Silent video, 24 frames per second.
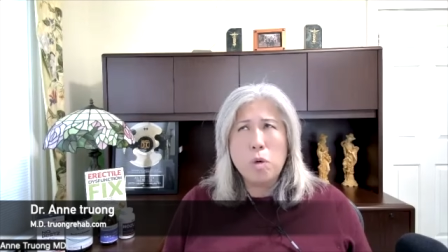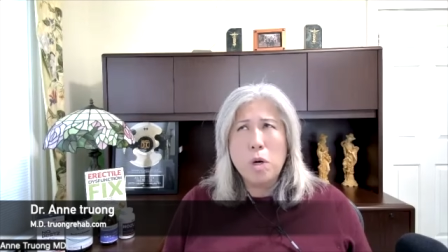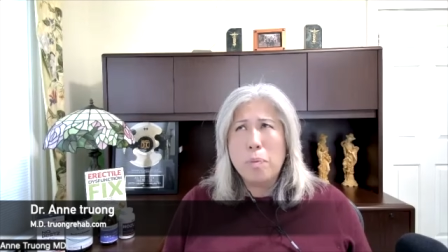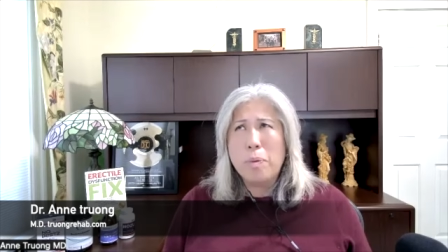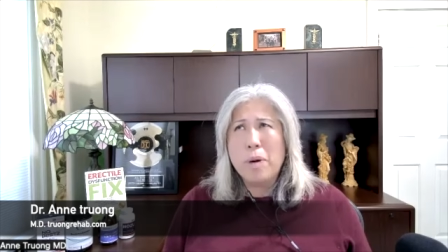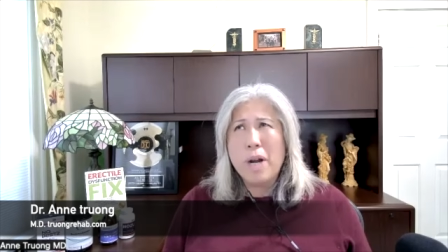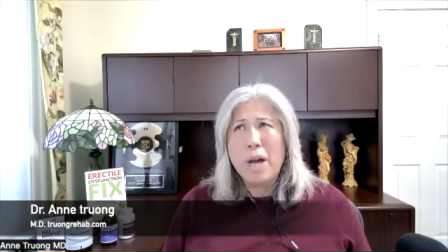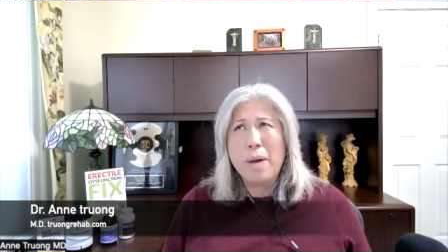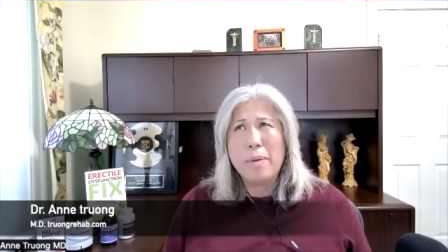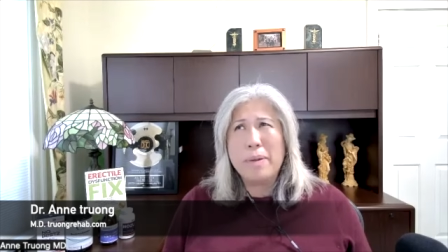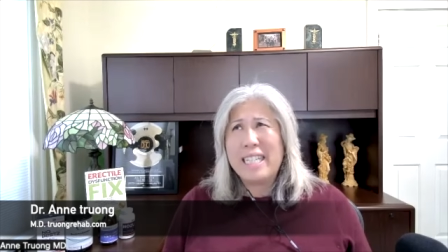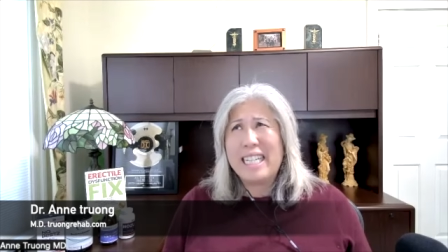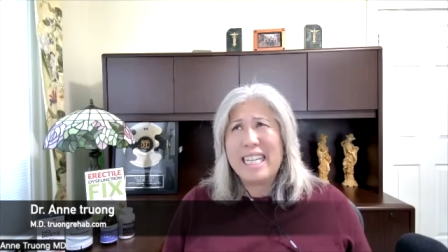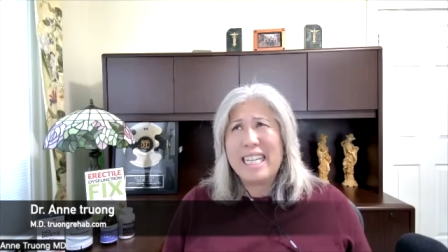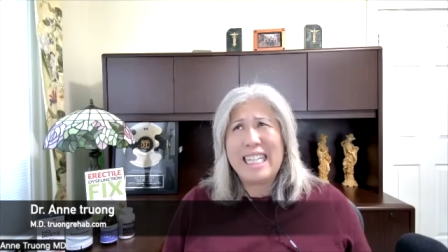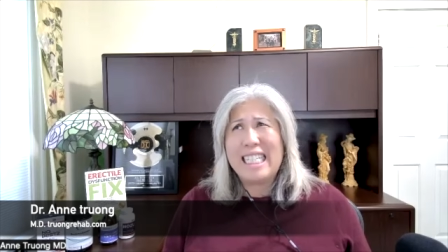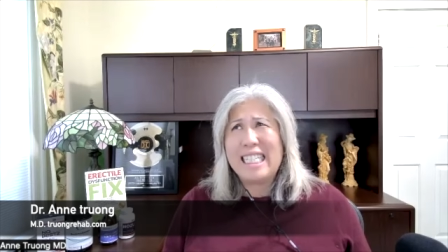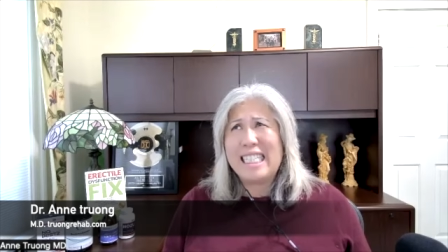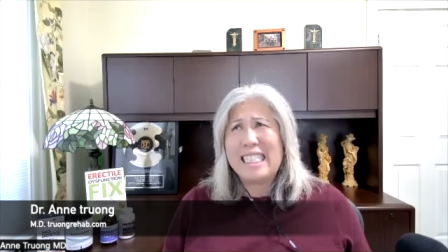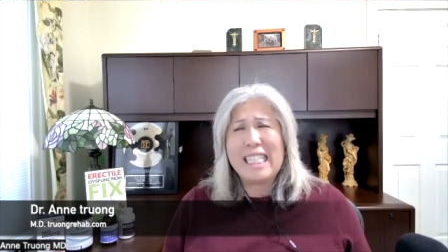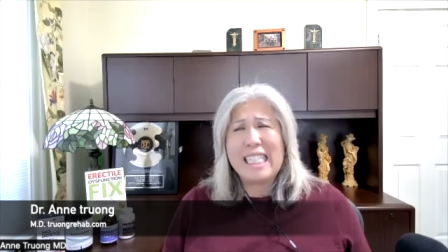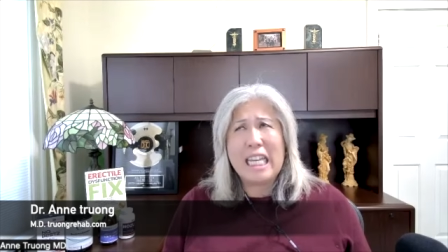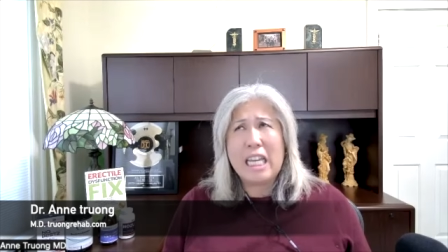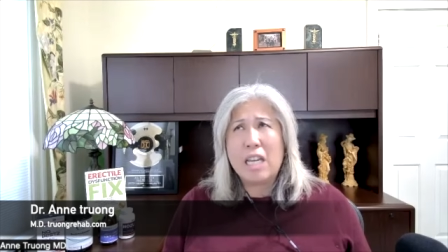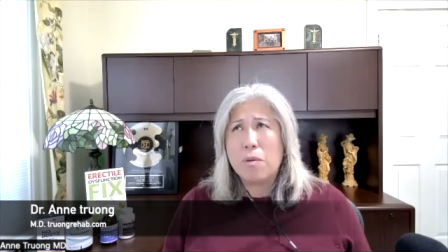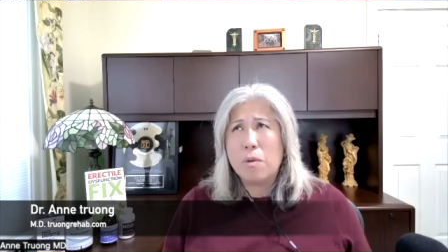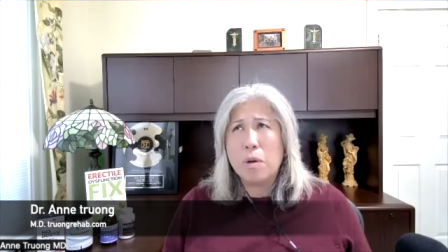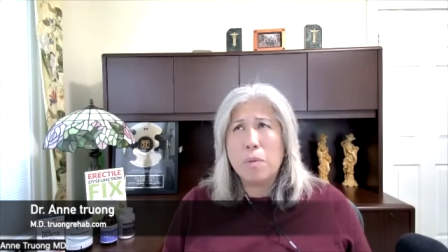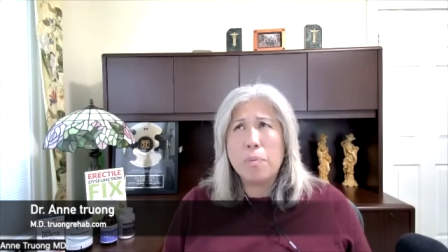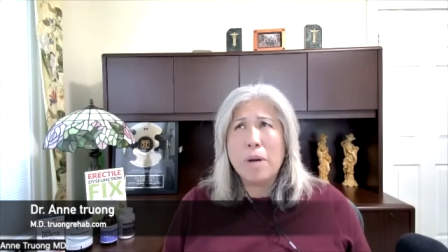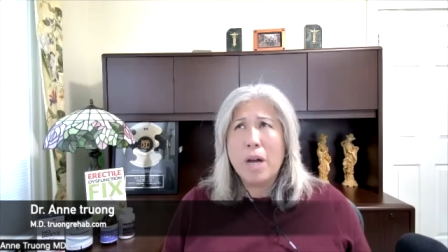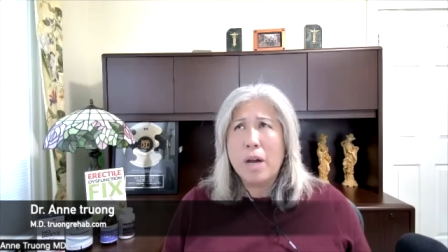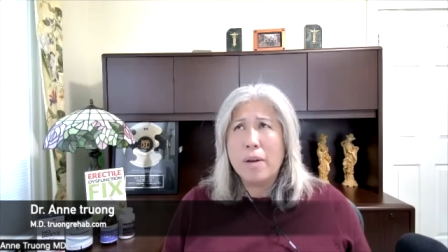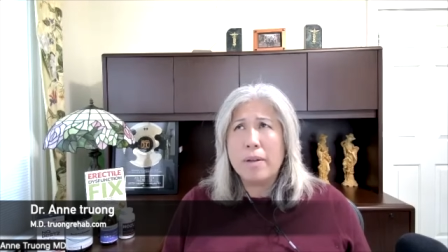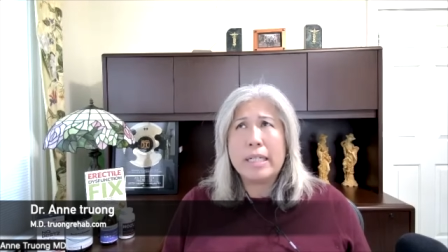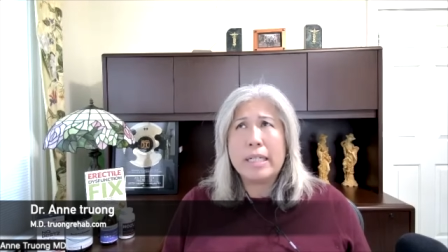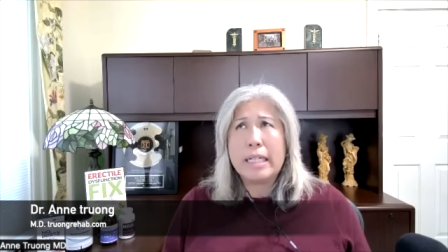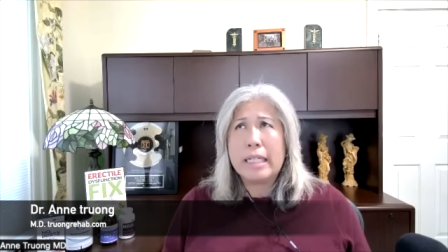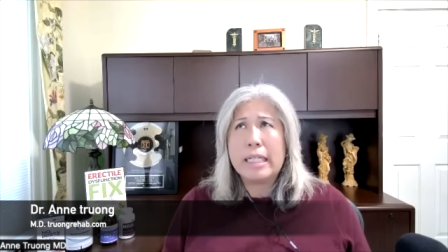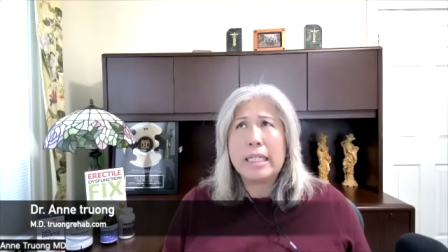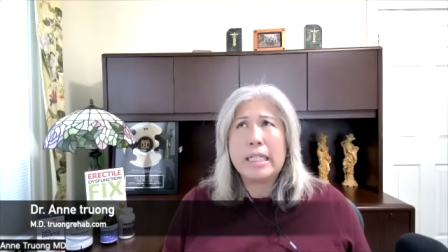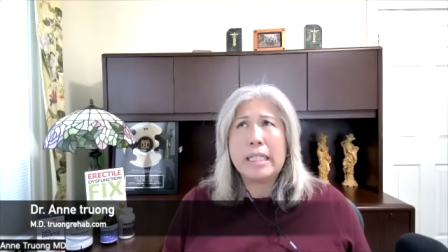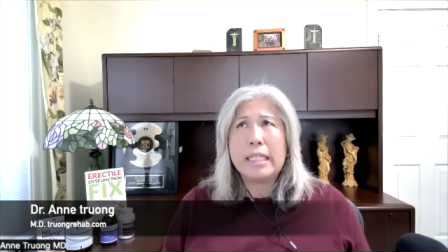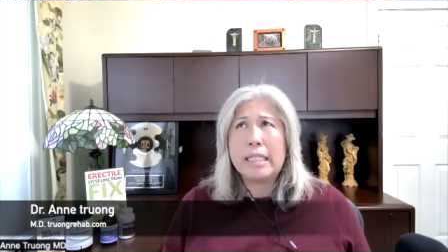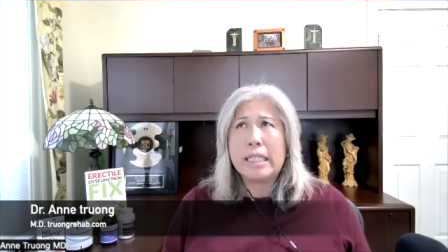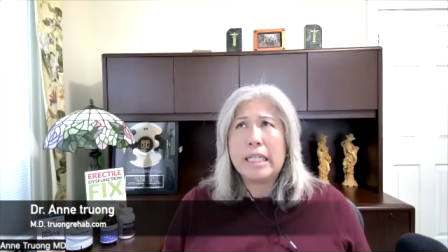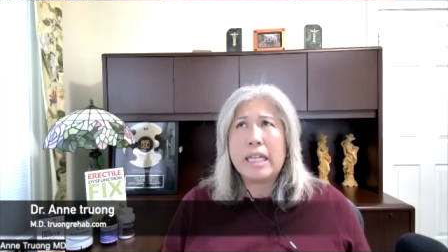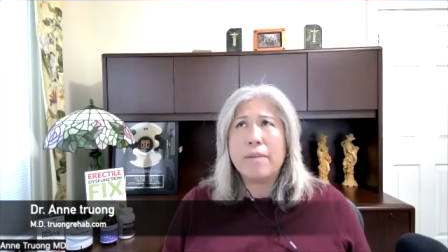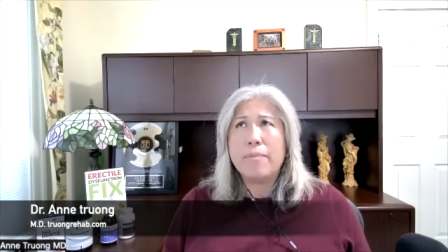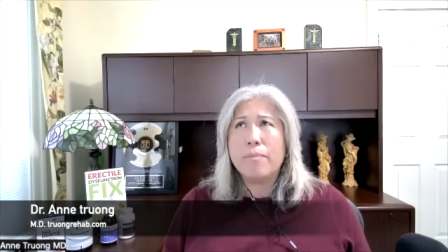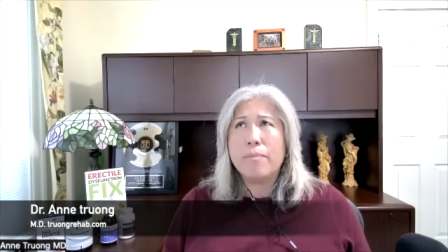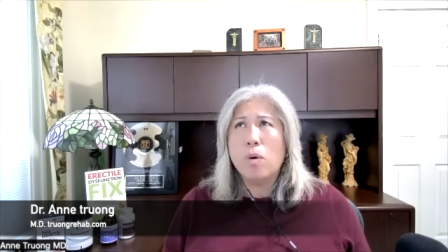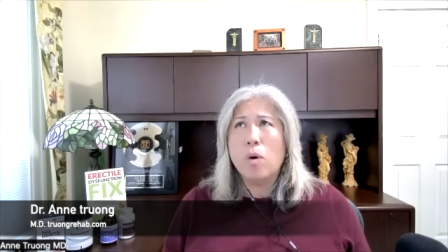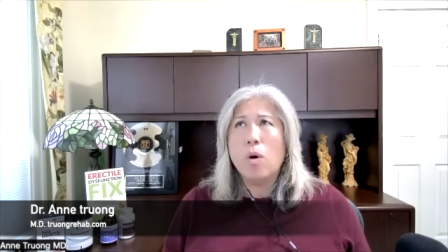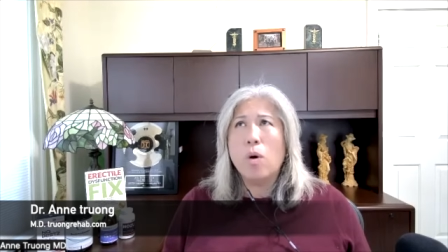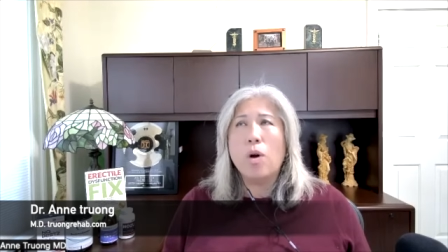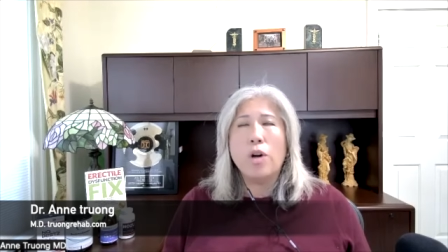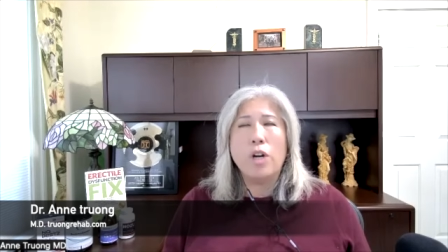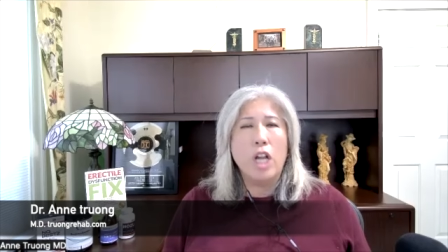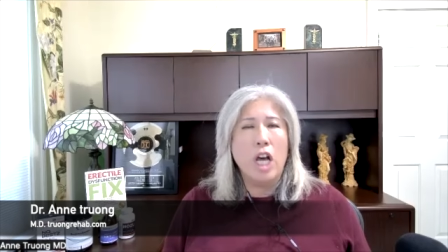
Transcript: probably going to see we're probably going to see more